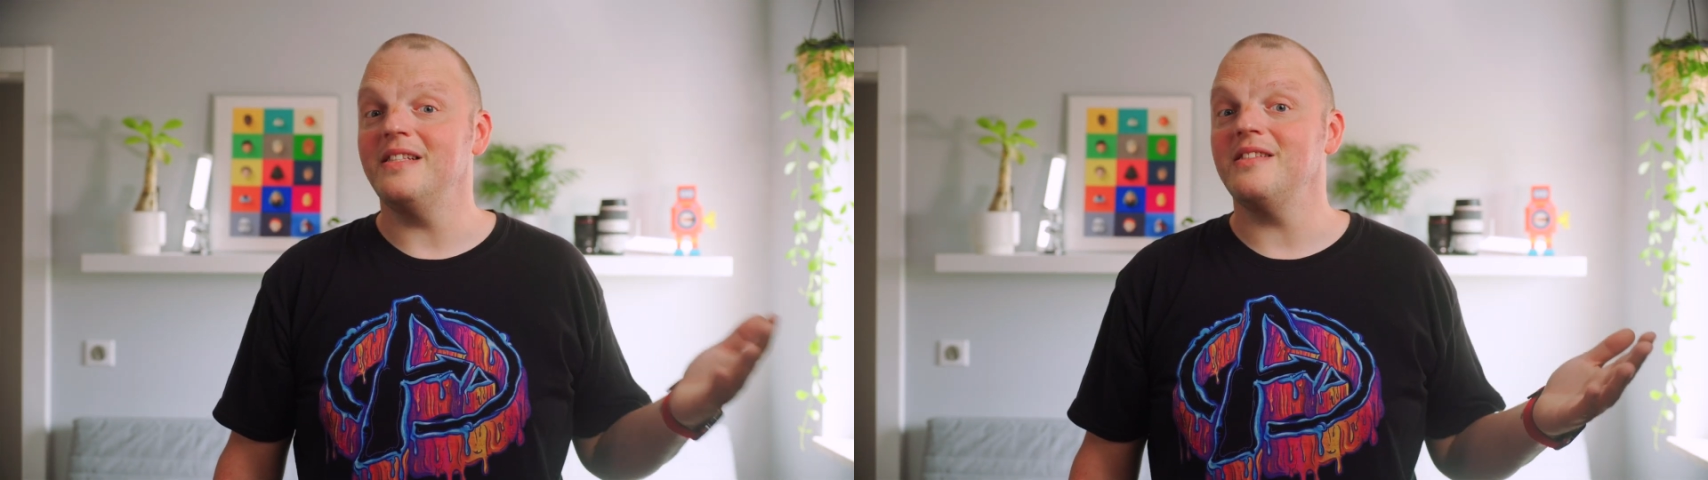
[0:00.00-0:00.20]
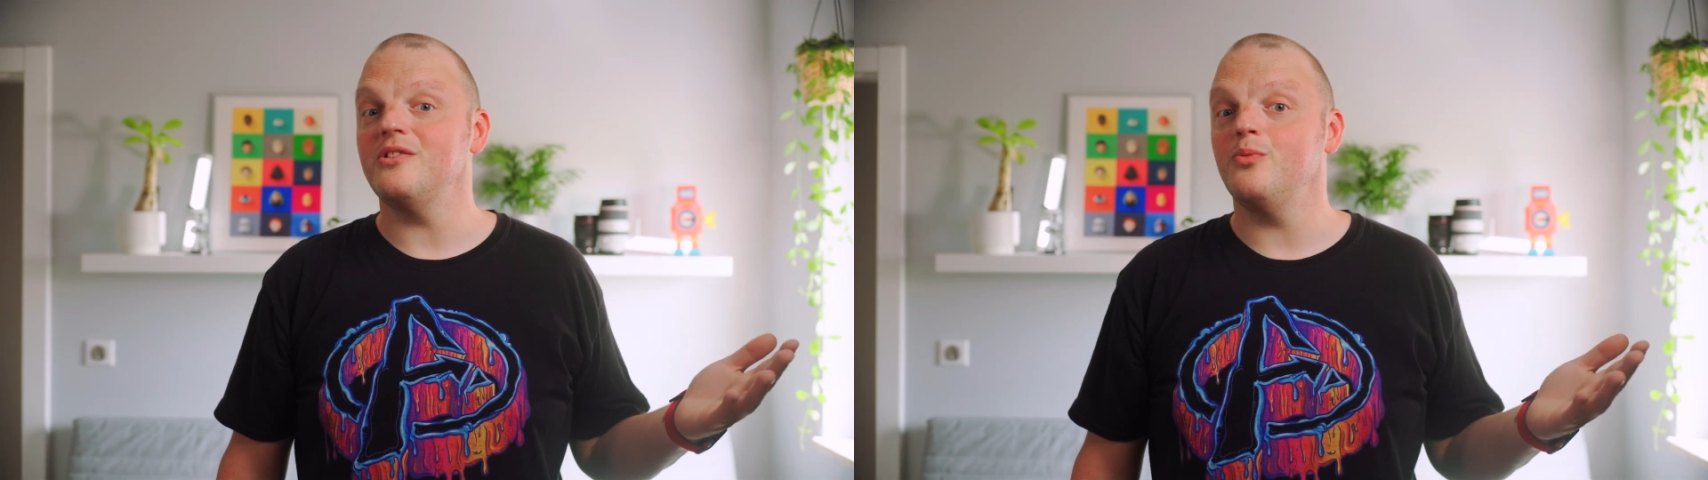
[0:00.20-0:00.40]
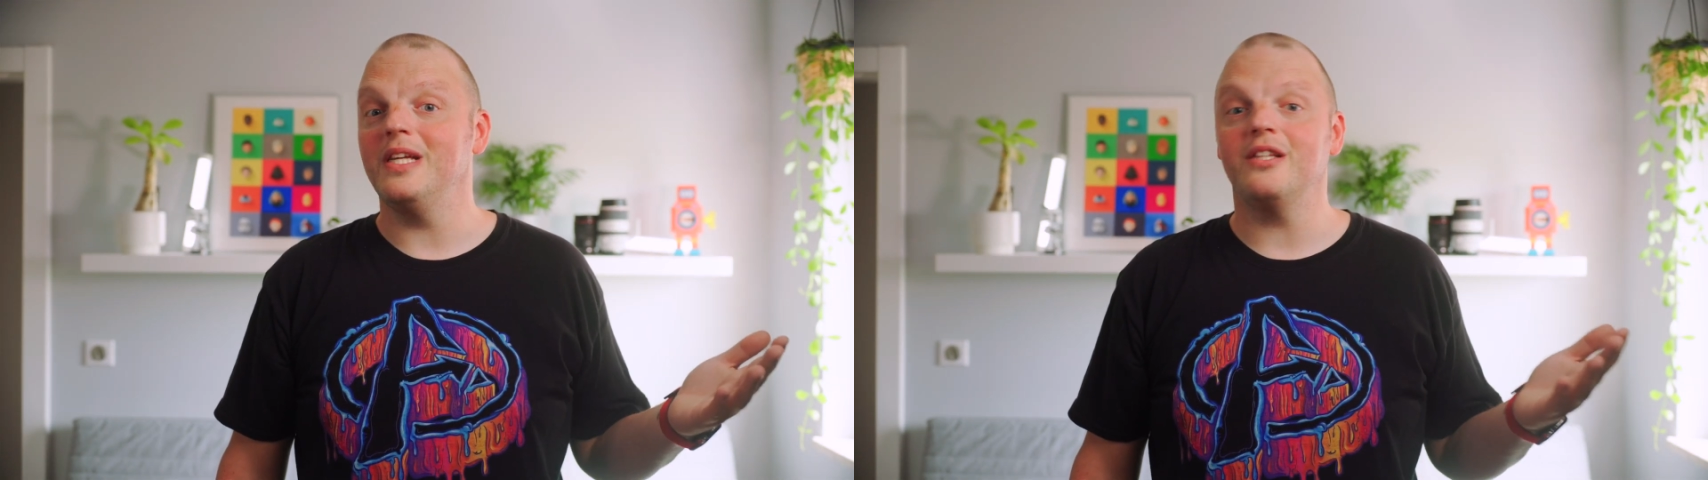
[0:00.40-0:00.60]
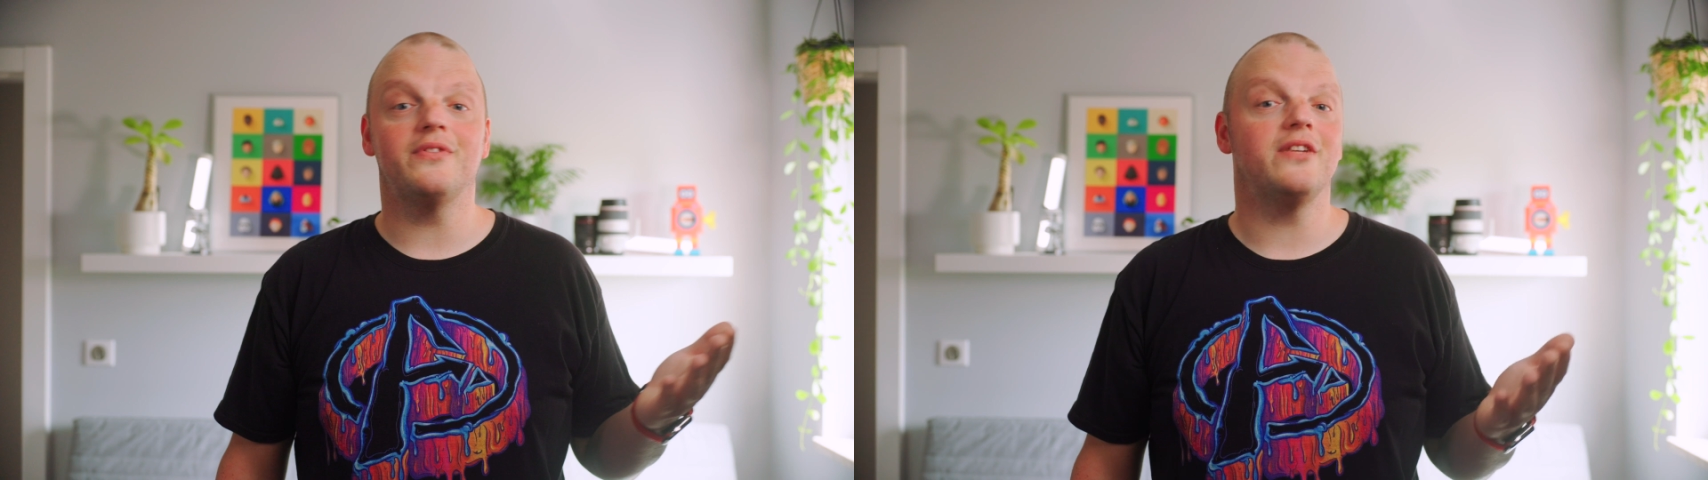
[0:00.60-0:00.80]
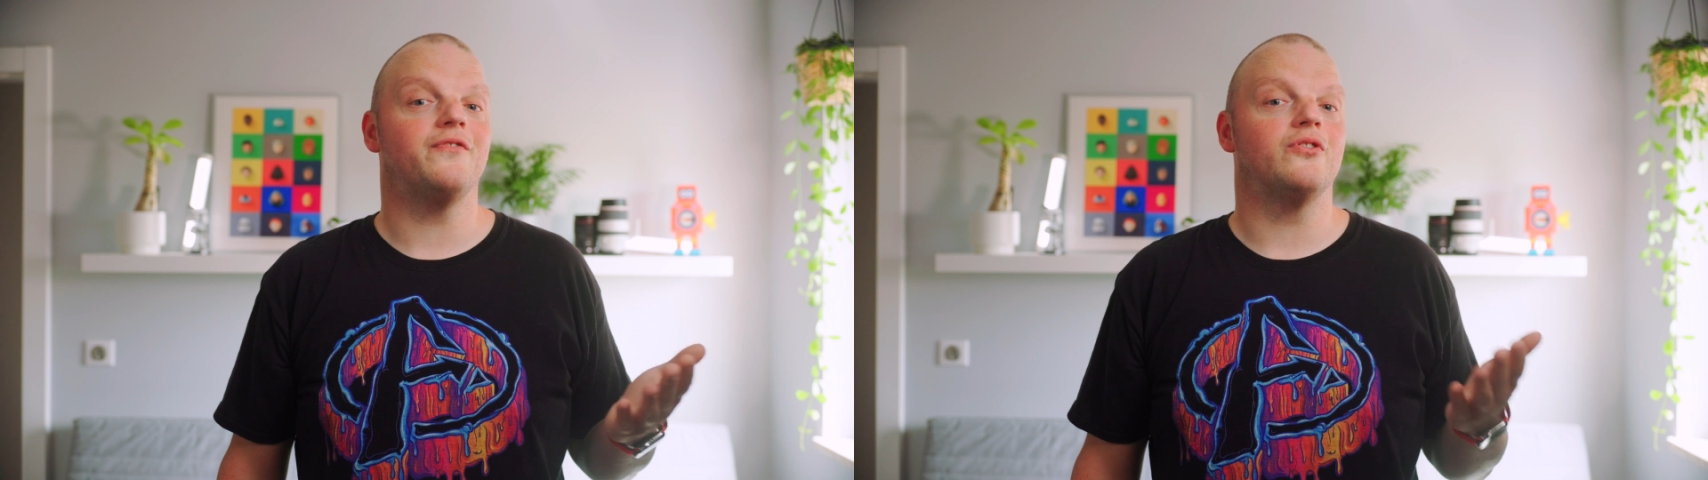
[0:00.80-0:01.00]
It's a suite
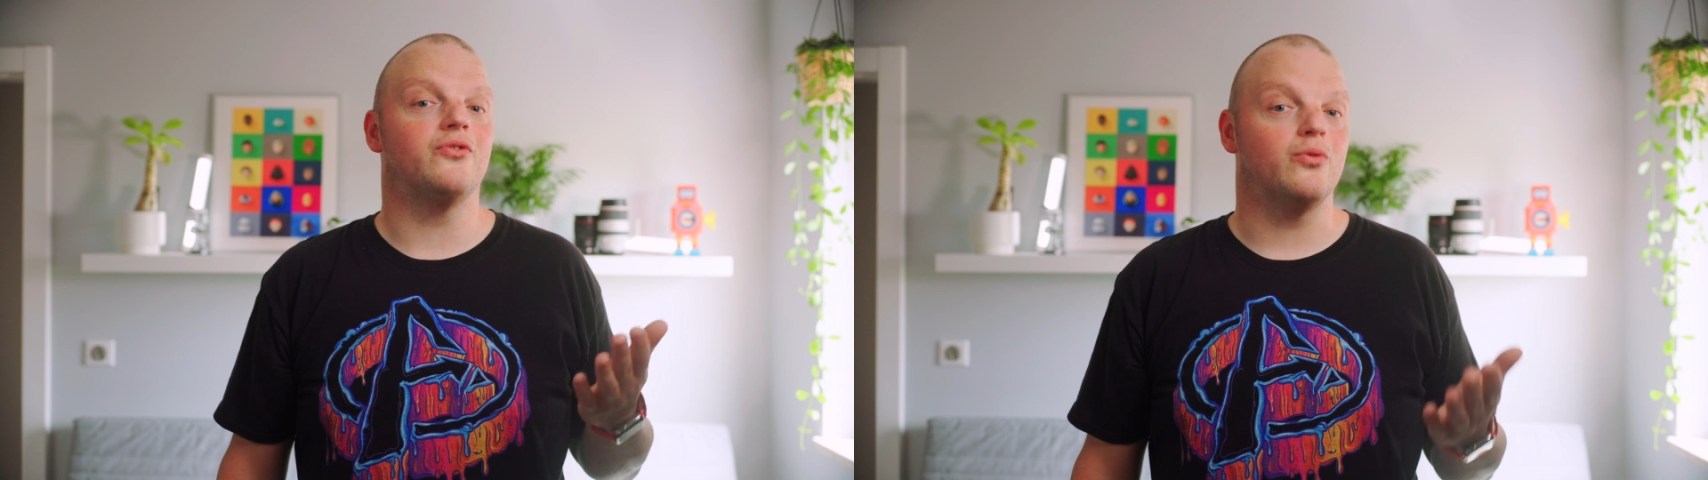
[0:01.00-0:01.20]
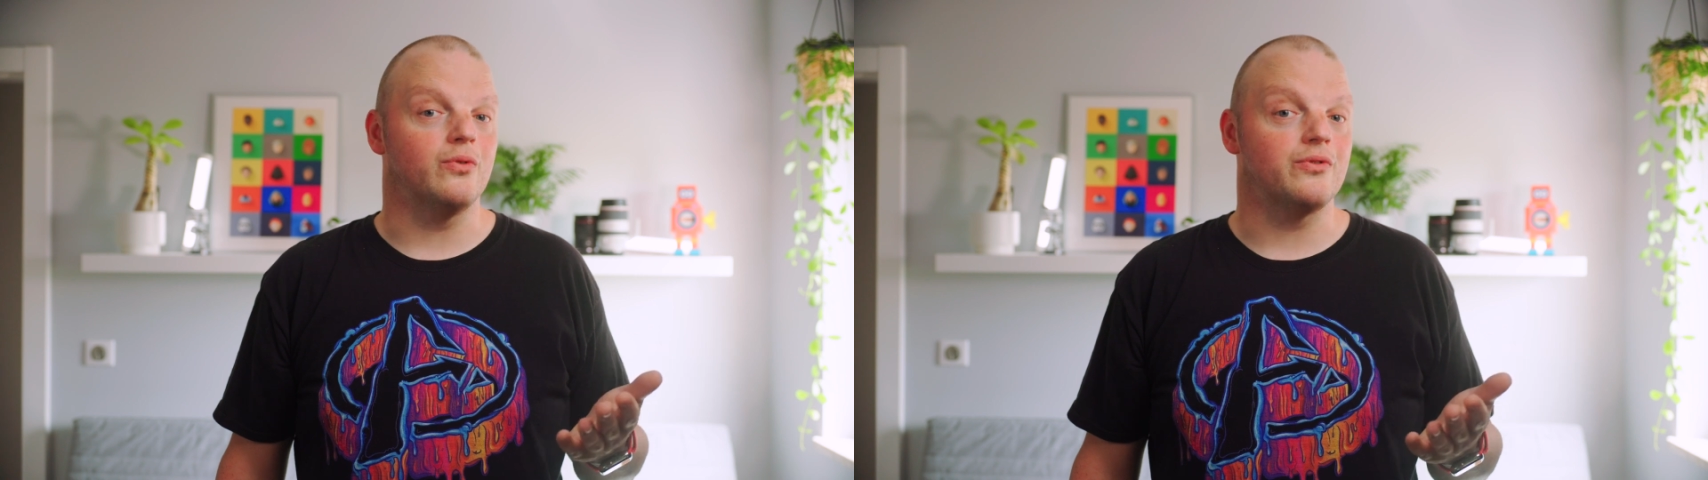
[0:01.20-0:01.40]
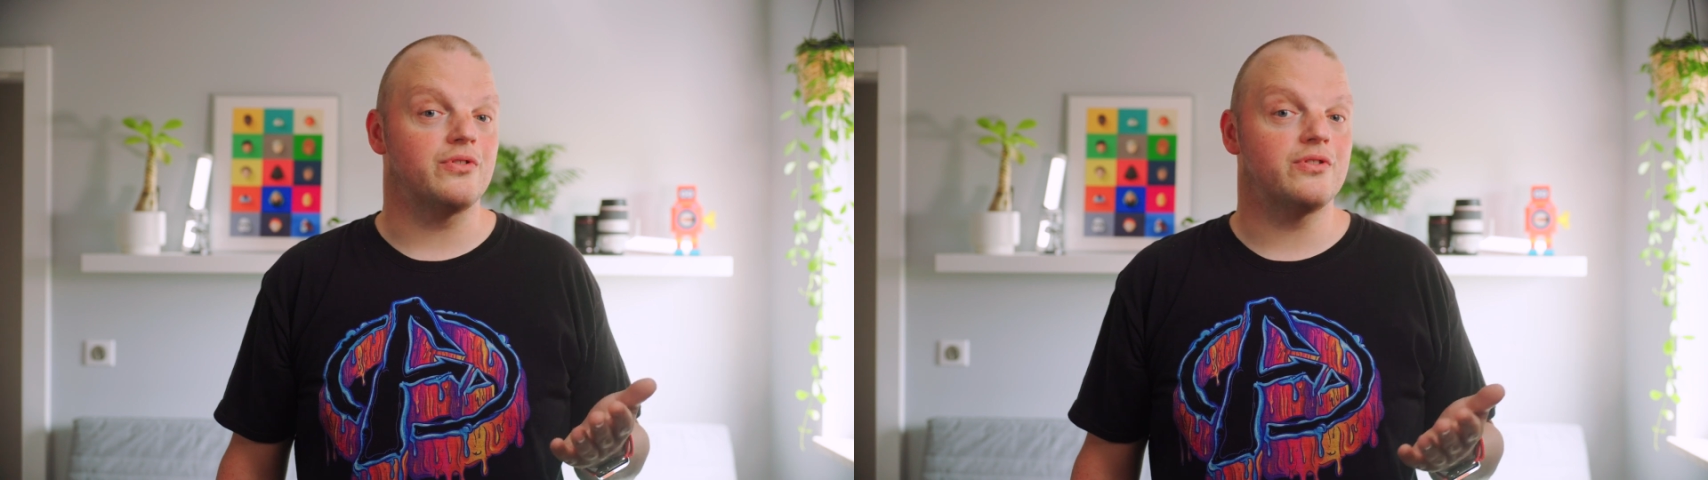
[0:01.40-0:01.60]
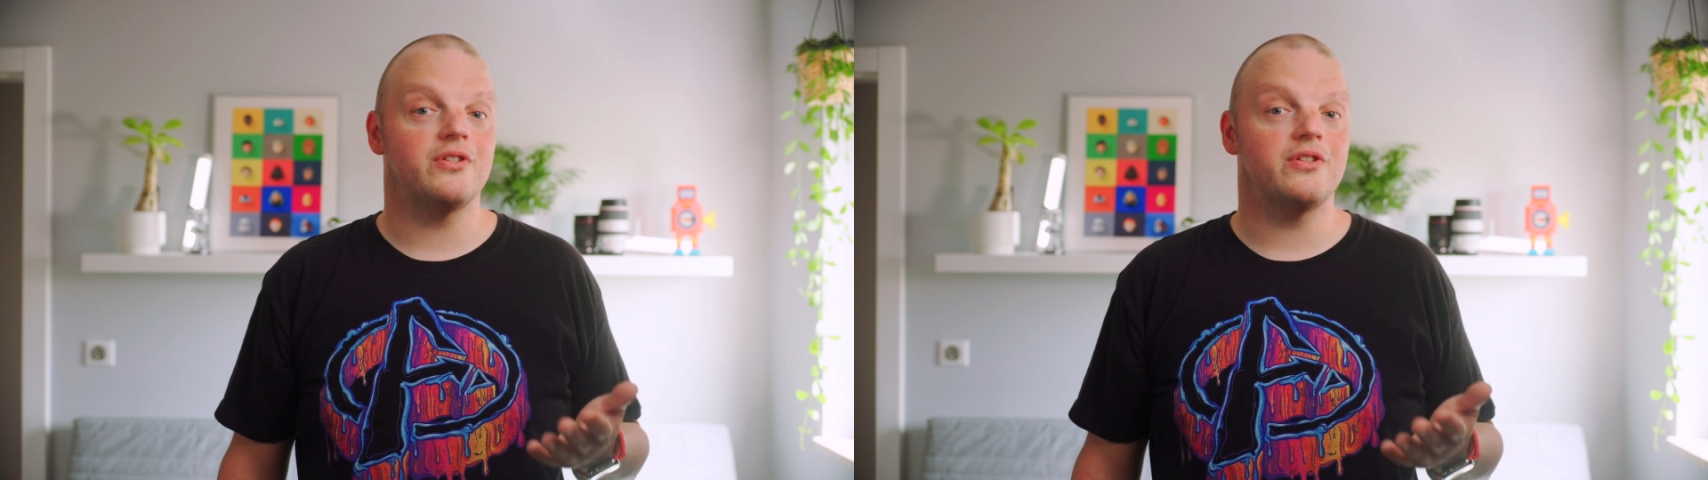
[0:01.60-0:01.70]
of different tools,